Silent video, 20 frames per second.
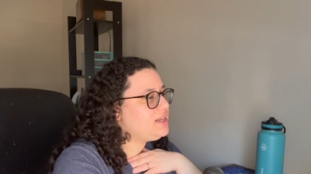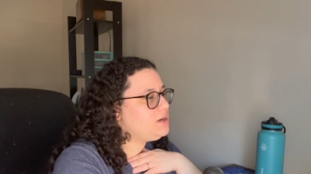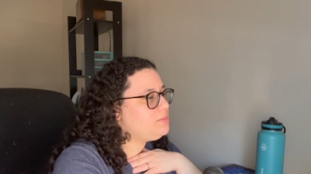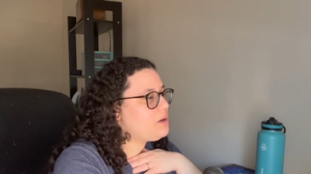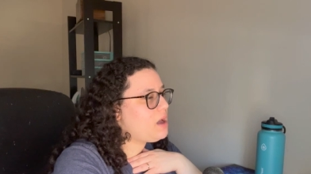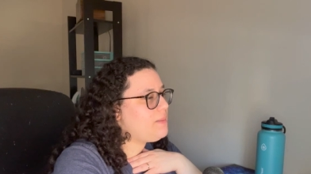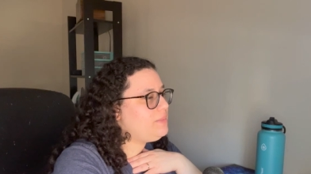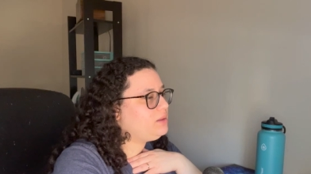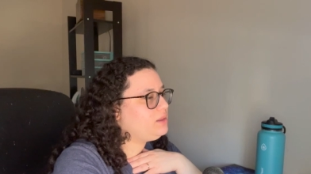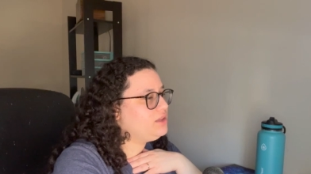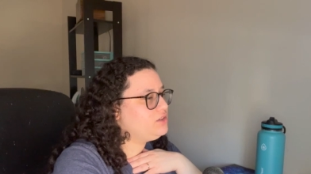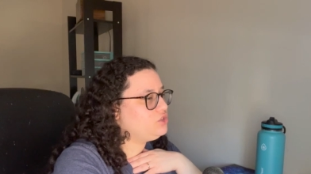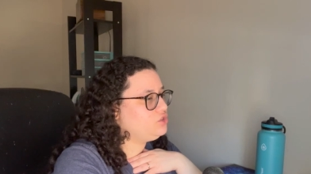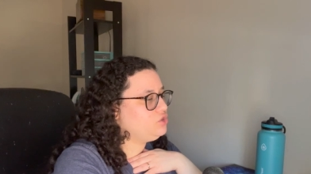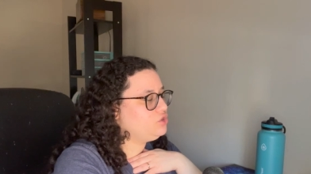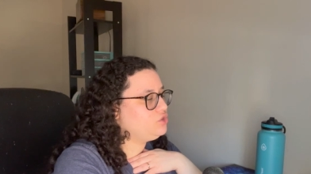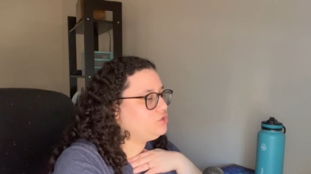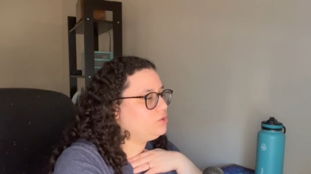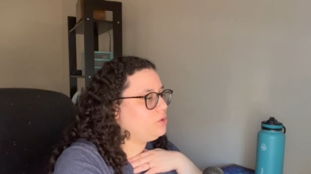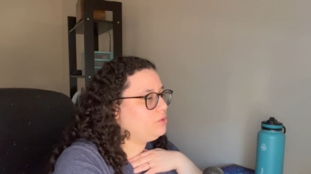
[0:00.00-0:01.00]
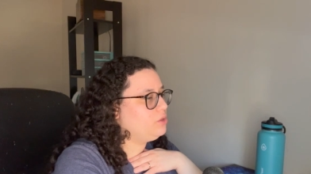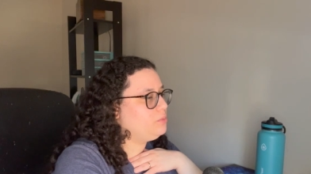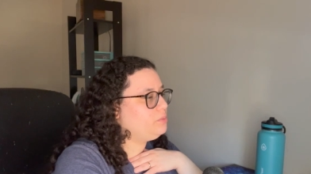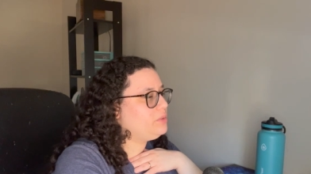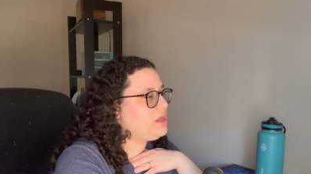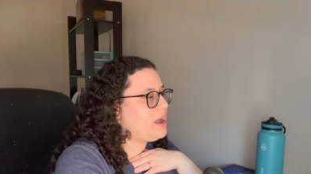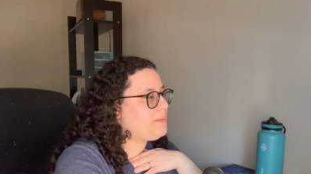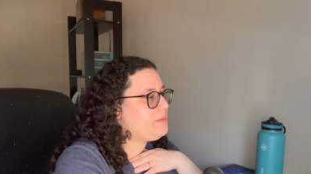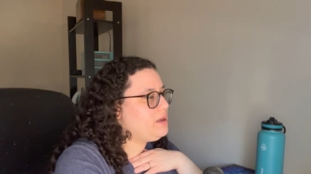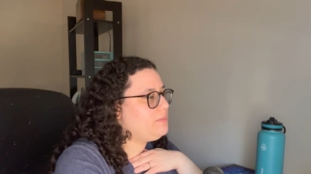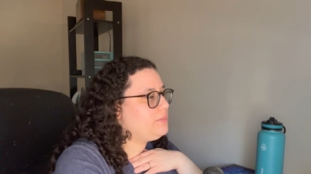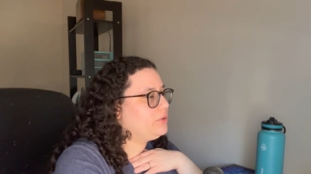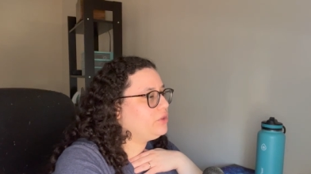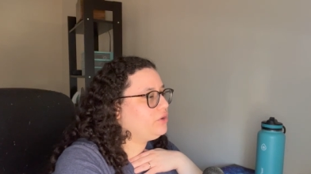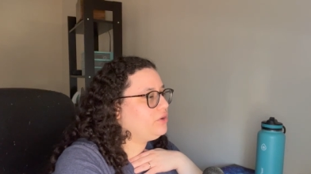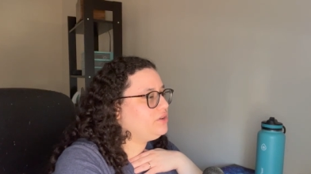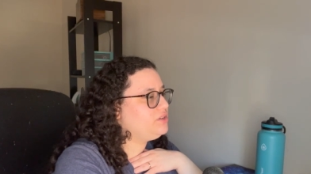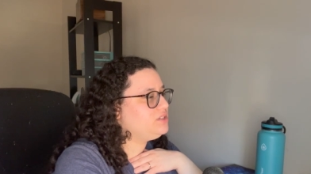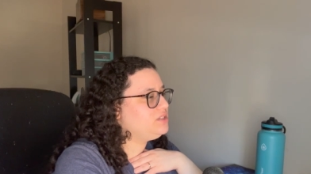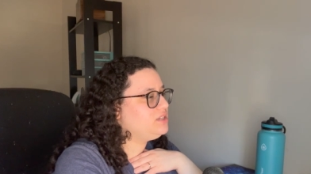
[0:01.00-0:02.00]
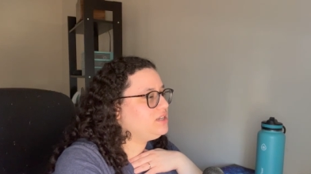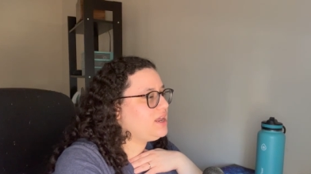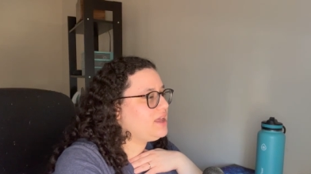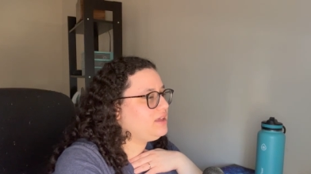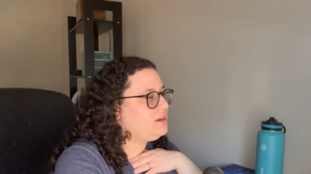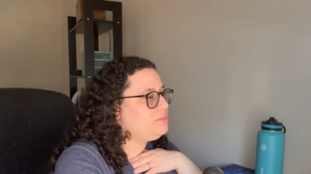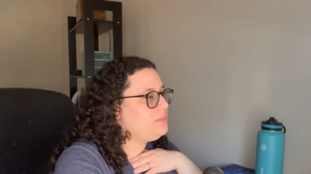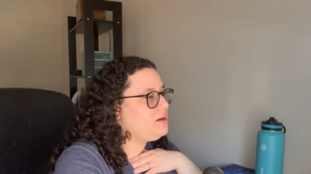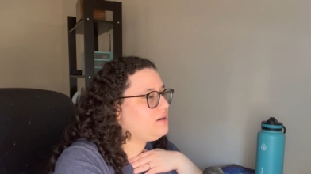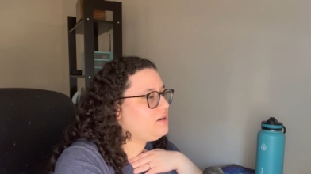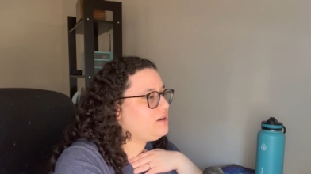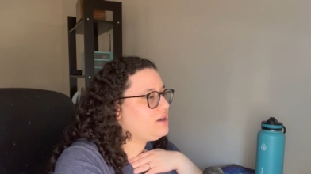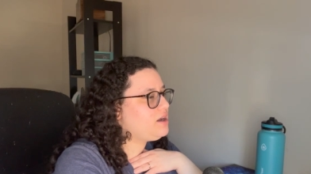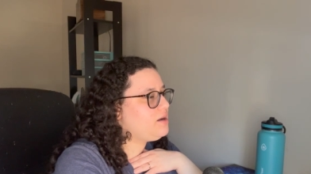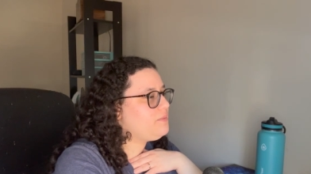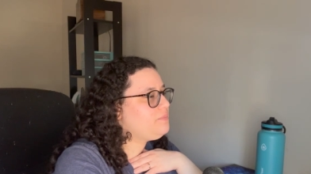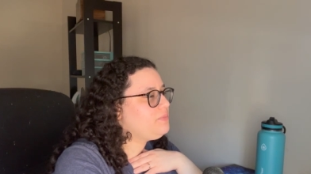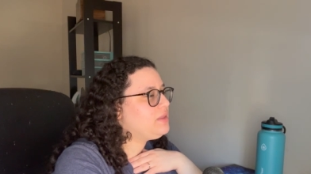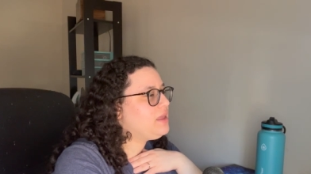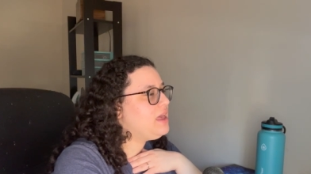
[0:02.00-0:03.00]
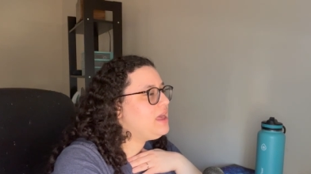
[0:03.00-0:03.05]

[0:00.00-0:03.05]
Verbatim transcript: and population control that black people are in today in America